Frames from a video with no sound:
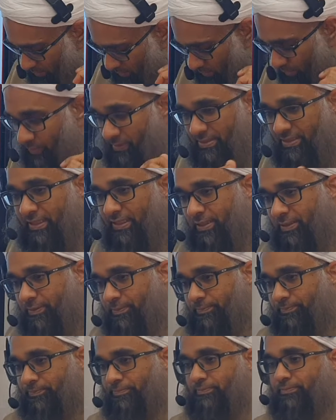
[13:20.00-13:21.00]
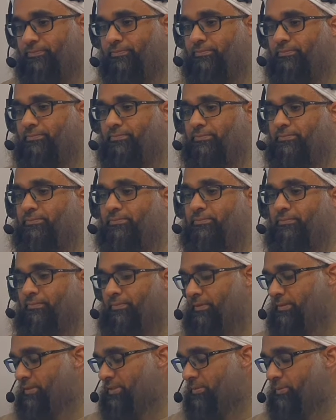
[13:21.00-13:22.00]
you understand?
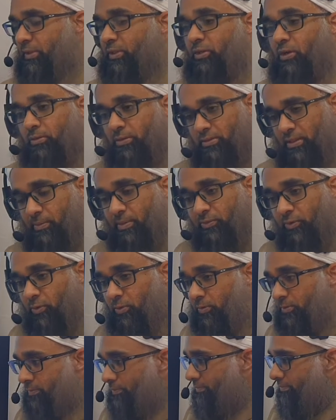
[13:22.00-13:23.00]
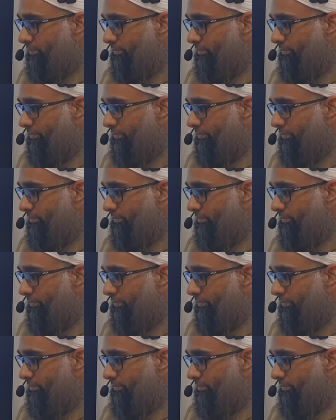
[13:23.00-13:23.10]
Does everybody follow?